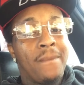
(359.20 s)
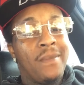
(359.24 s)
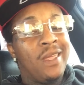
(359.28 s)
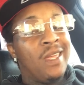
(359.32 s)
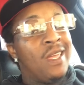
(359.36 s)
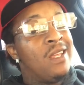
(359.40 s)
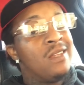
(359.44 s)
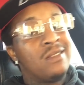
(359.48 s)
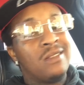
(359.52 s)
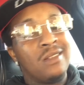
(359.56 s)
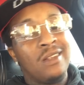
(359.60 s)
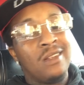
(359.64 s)

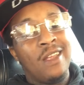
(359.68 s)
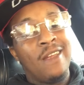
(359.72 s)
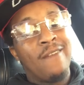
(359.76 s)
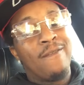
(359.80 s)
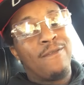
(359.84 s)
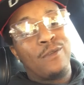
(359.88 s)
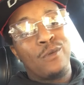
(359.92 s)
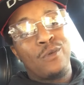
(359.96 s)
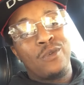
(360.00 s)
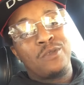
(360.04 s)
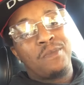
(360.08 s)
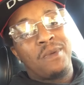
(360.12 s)
Easily
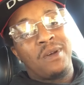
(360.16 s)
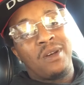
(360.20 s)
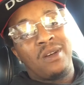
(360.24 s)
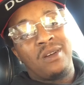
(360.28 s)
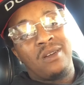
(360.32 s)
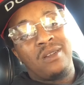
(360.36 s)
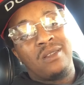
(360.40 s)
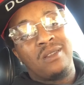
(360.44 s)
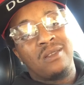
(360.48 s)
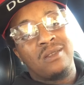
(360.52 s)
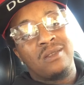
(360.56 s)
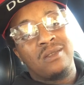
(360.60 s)
influenced by
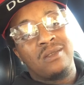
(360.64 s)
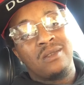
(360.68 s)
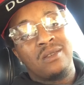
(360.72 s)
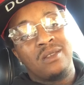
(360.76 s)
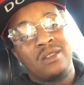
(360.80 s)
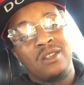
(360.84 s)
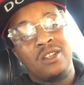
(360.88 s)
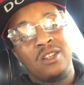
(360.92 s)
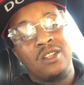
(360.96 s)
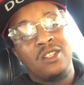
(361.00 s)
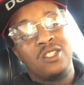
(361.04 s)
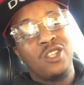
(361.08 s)
others.
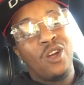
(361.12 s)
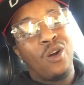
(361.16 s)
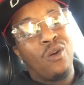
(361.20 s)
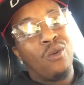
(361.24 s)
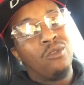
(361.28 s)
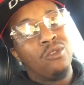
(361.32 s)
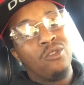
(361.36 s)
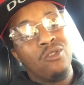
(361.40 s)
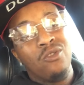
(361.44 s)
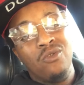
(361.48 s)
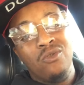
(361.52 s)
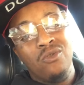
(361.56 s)

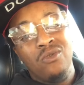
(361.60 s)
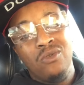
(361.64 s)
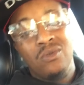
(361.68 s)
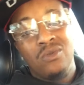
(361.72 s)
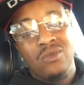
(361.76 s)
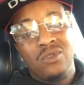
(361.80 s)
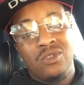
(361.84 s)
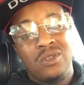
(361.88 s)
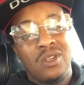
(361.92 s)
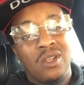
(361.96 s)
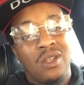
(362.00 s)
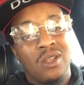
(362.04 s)
Don't
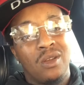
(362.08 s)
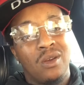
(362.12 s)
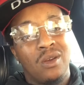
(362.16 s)
lose